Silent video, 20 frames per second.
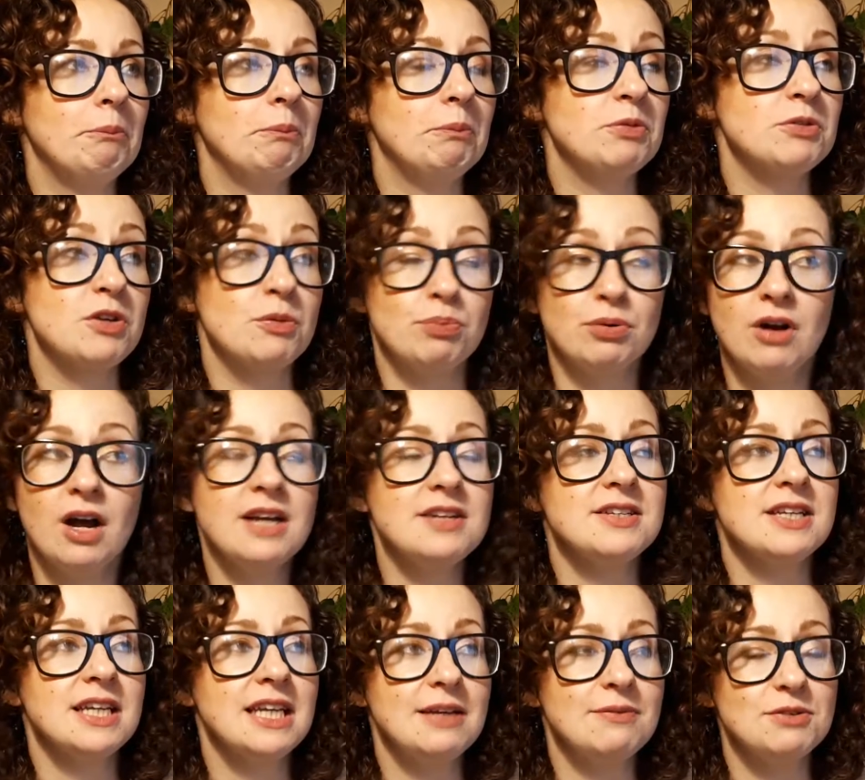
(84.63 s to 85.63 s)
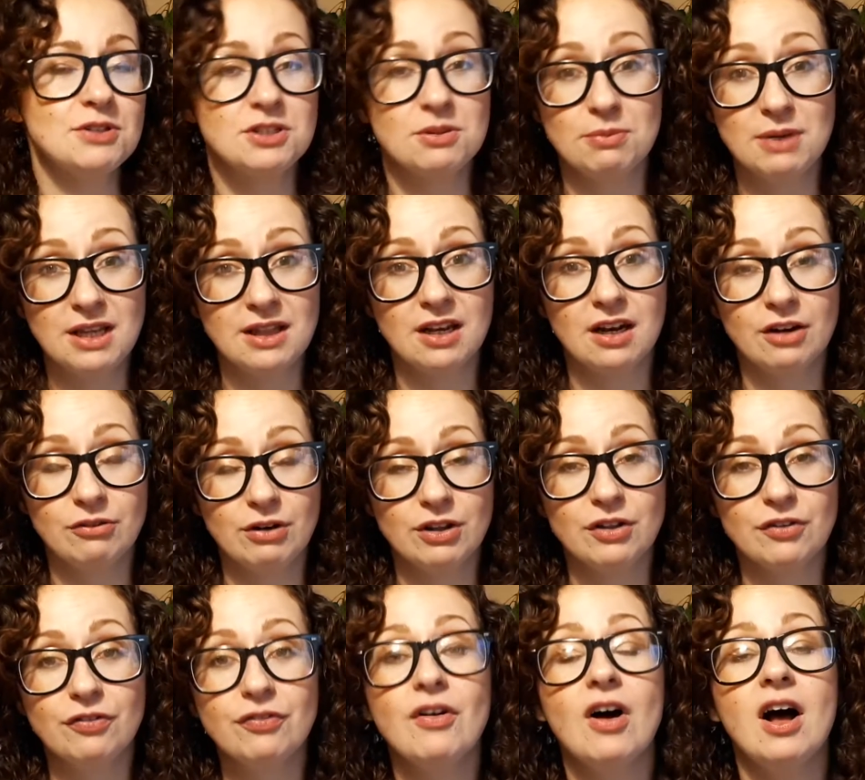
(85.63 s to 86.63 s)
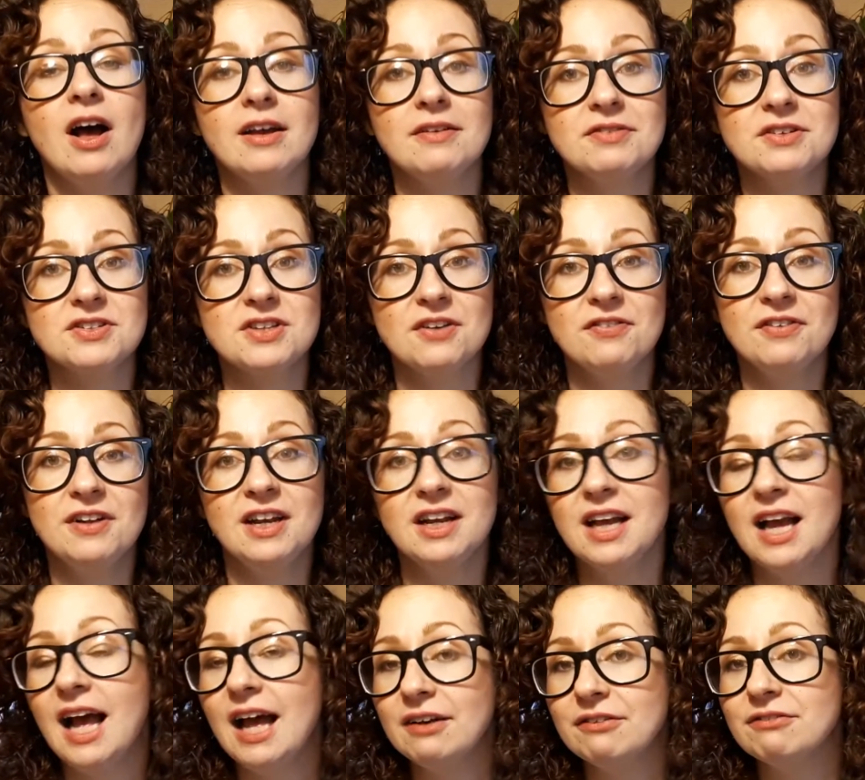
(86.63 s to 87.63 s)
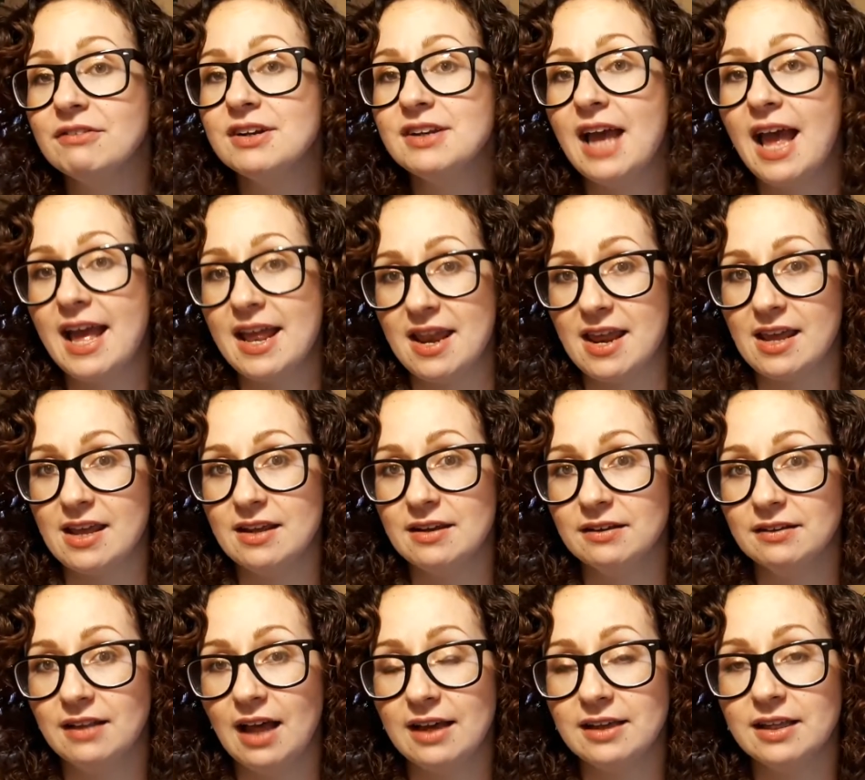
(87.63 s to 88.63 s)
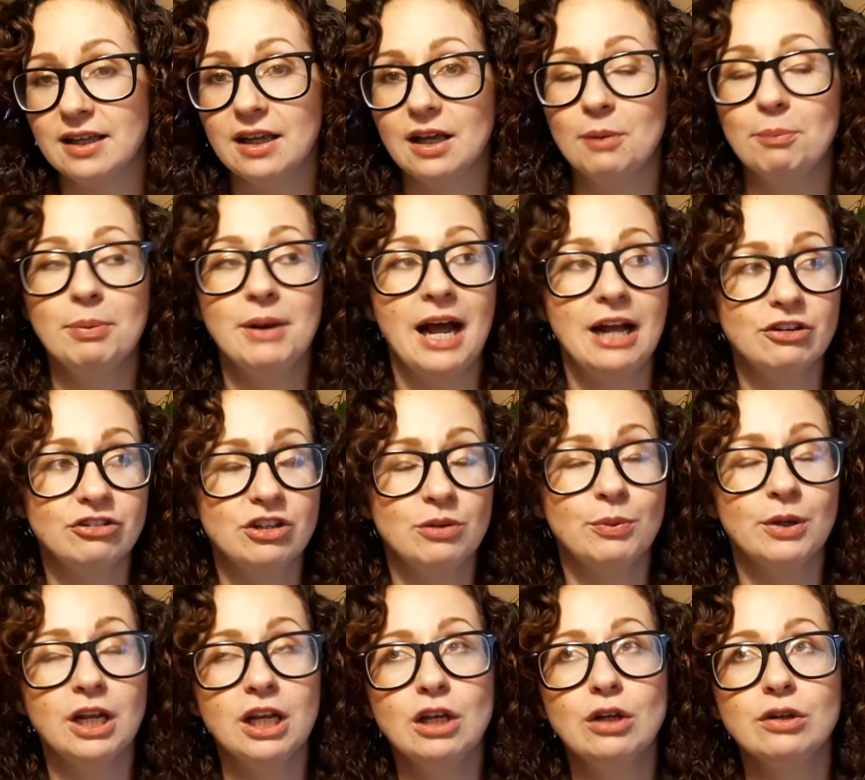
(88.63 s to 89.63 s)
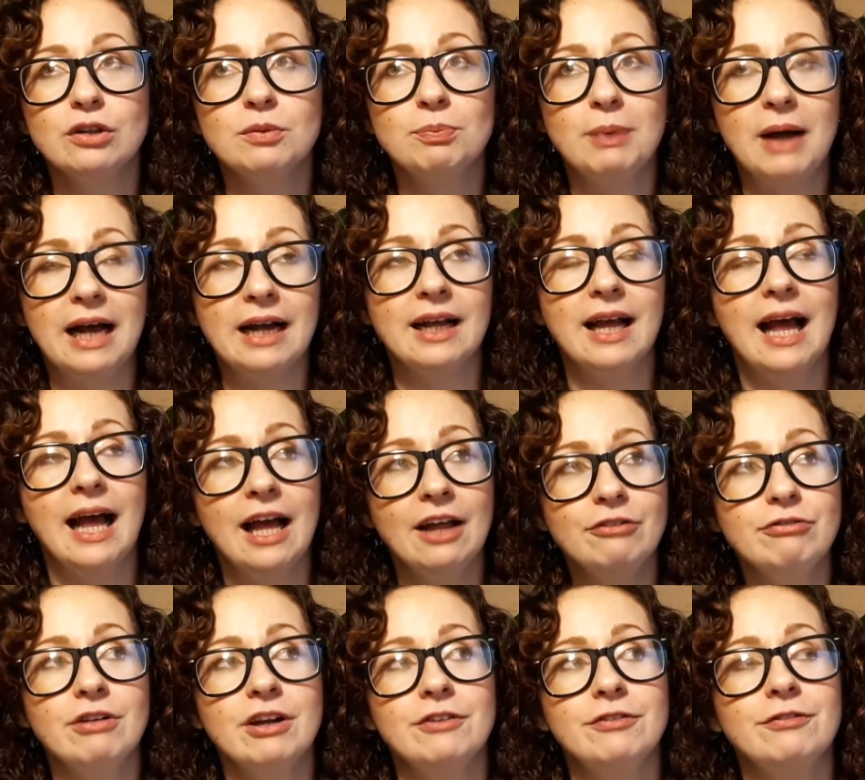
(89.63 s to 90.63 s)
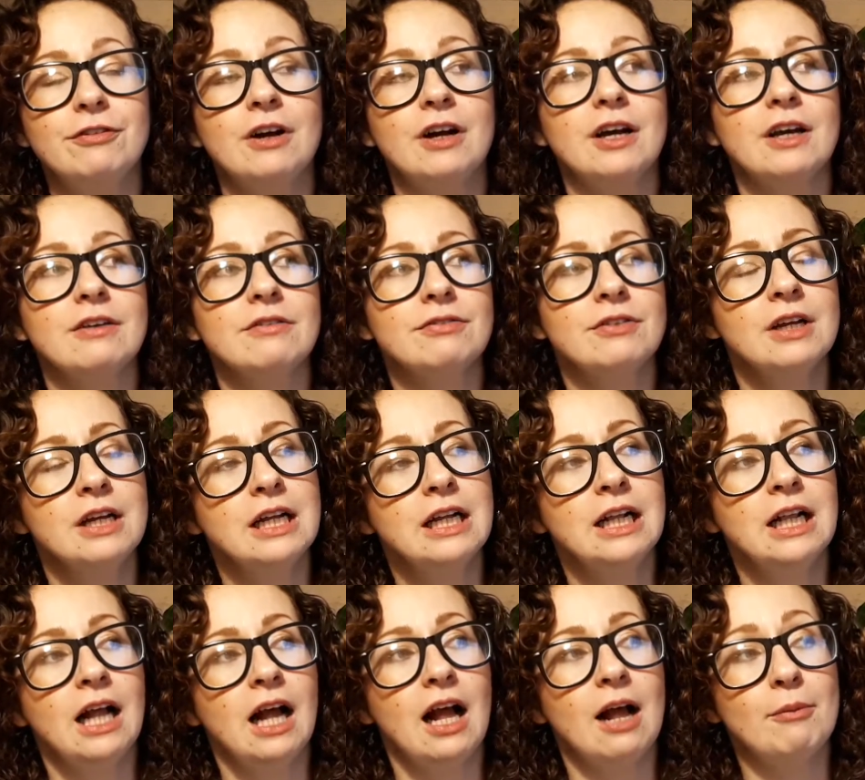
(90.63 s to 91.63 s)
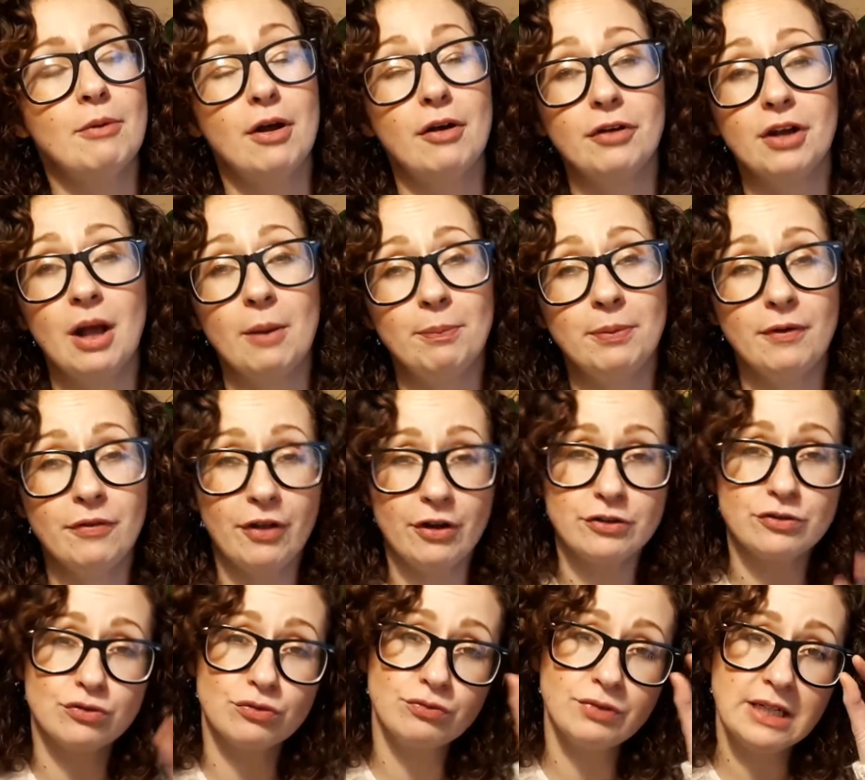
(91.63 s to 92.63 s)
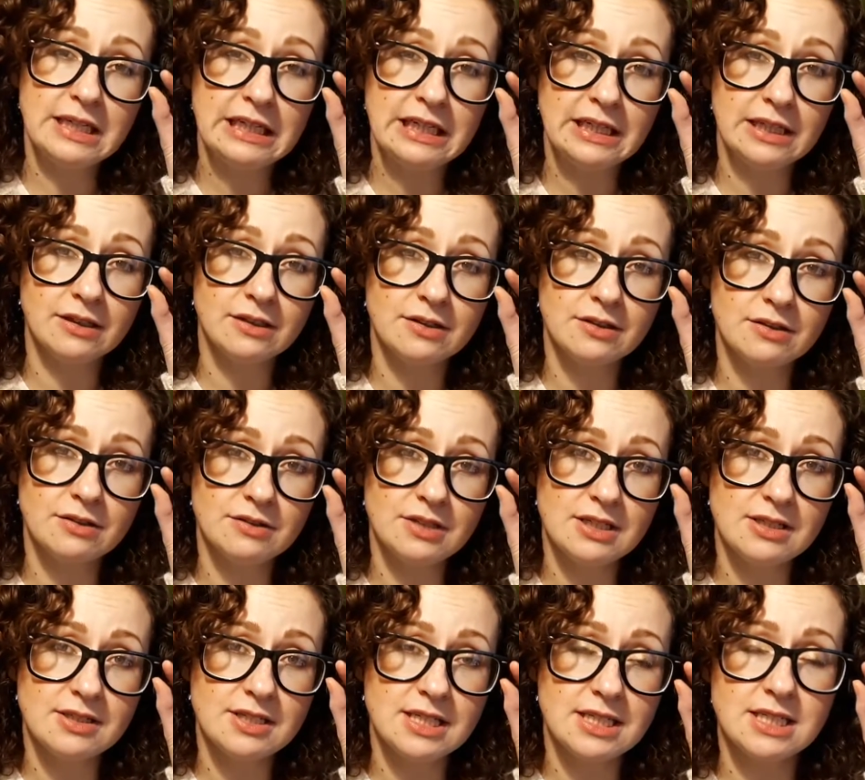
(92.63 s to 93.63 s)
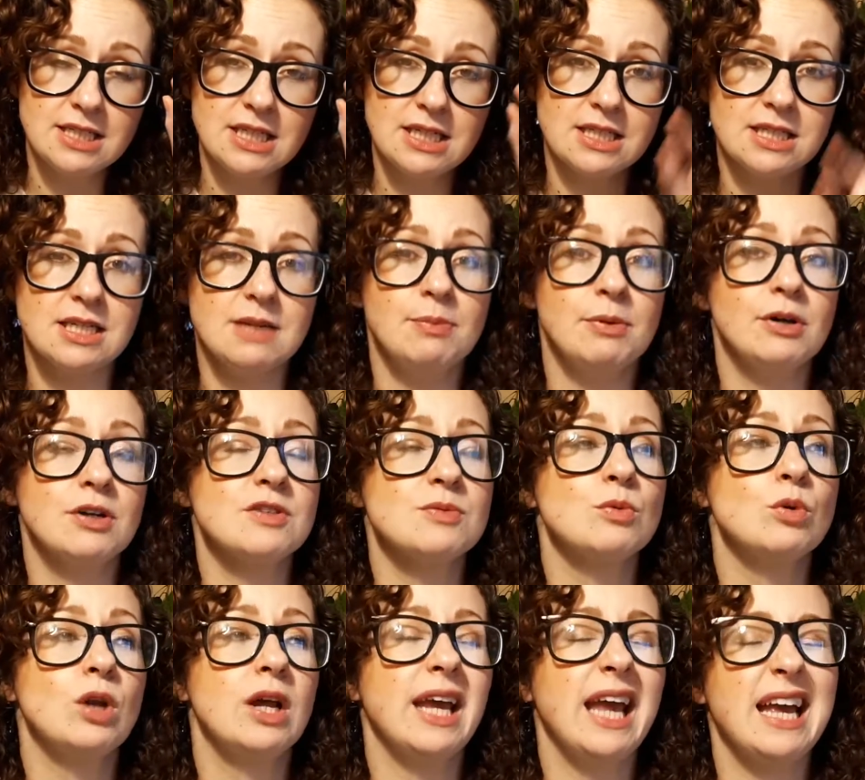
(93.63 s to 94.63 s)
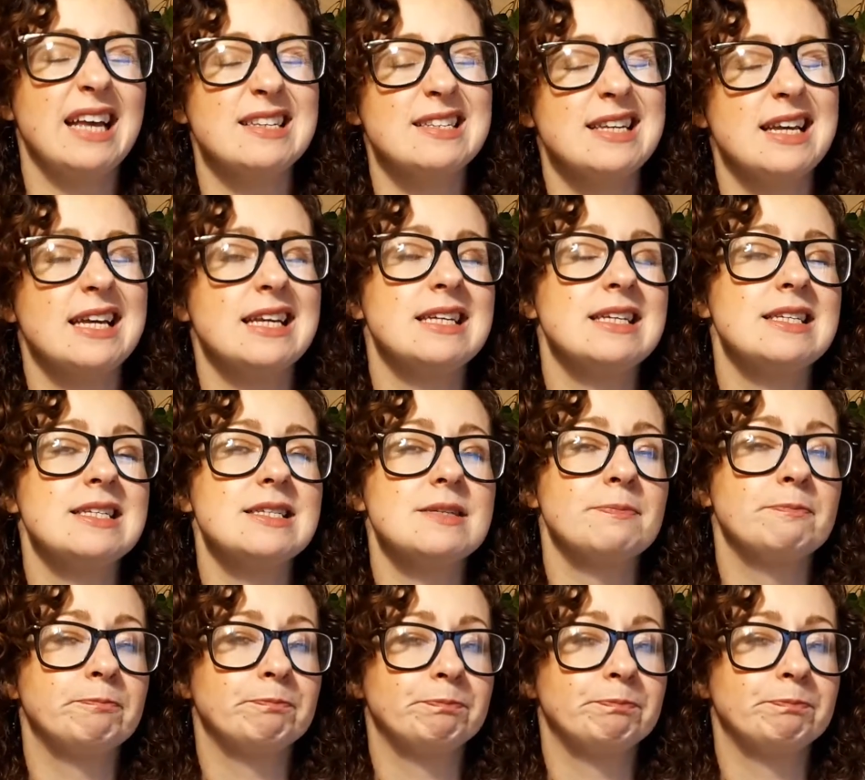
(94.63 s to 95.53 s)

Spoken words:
surprising even to me that I'd read the 5, because I felt like I hadn't read any that year. But actually, when I looked back, I had read 5. A couple of those were really tinsy books, more like essays.